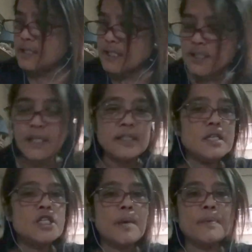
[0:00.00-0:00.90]
Study
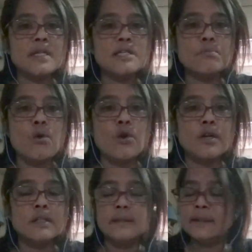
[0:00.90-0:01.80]
Japanese
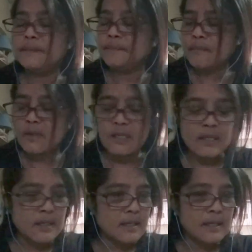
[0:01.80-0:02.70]
more.
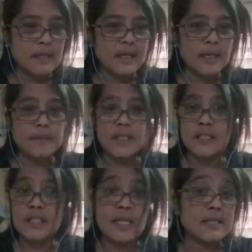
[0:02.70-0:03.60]
I
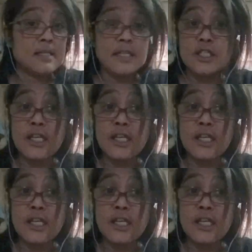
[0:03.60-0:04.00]
mean, just